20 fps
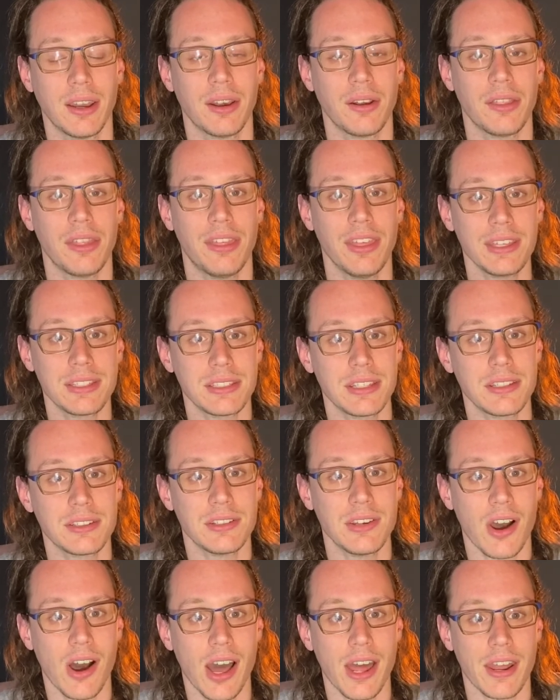This is
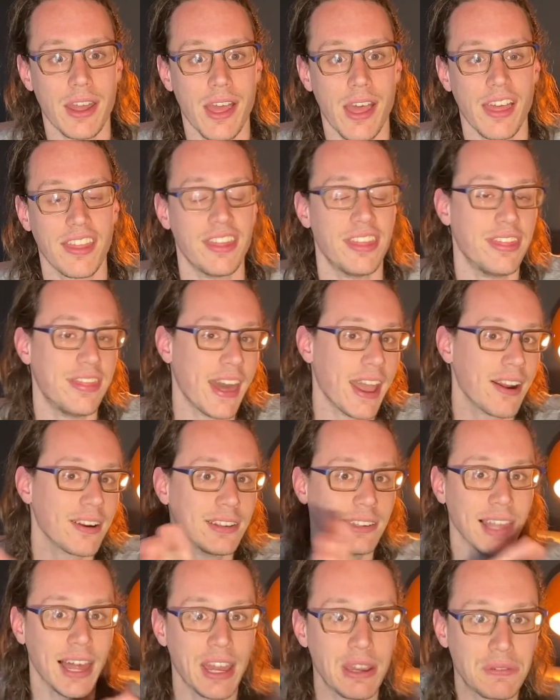not their
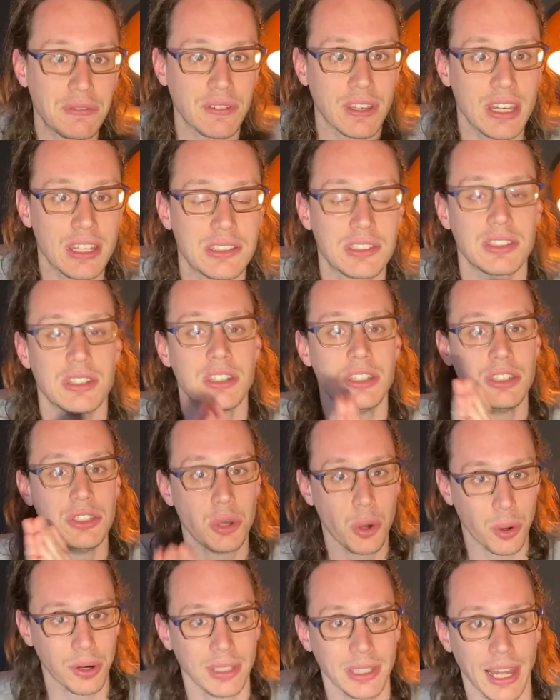life, it's
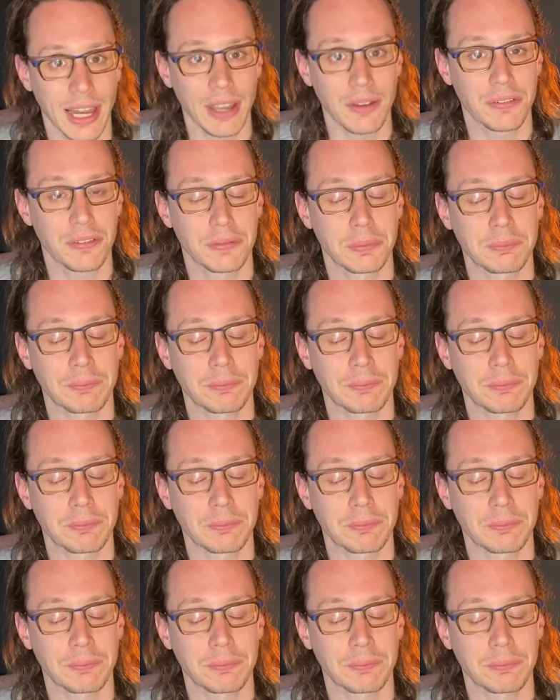your life.